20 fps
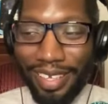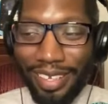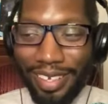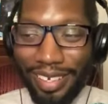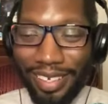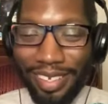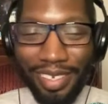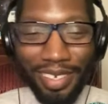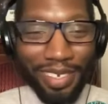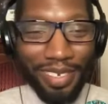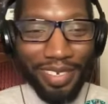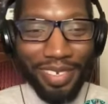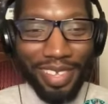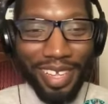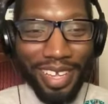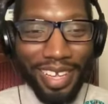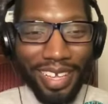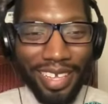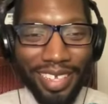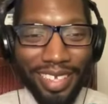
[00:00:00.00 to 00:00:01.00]
the
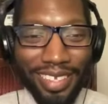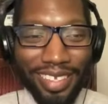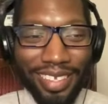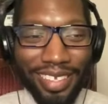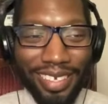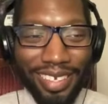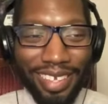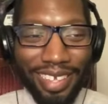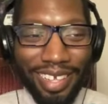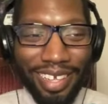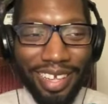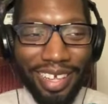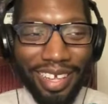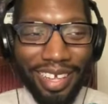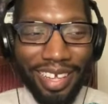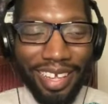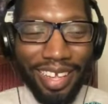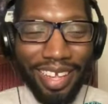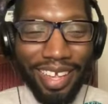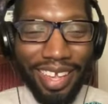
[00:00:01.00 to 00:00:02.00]
newscast,
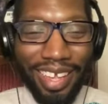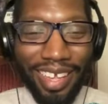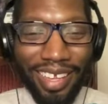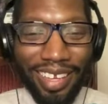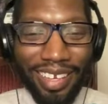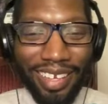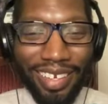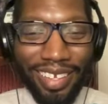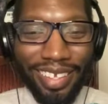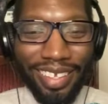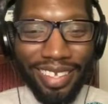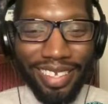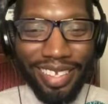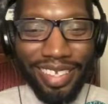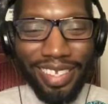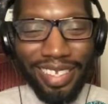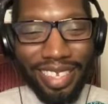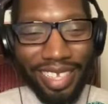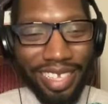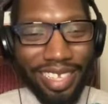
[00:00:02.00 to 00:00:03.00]
and
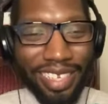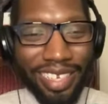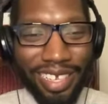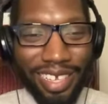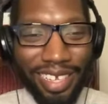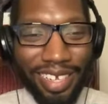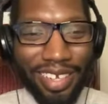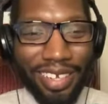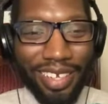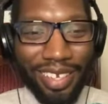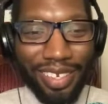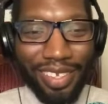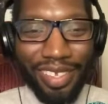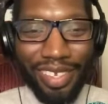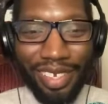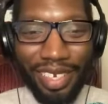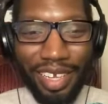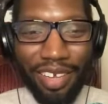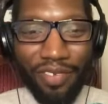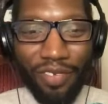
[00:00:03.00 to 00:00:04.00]
just think there and
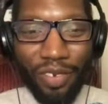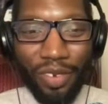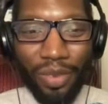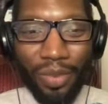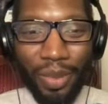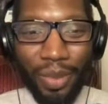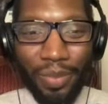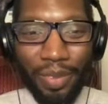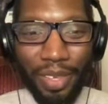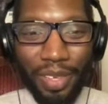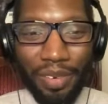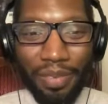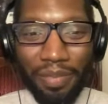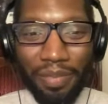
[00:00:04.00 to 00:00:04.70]
sit there for a moment.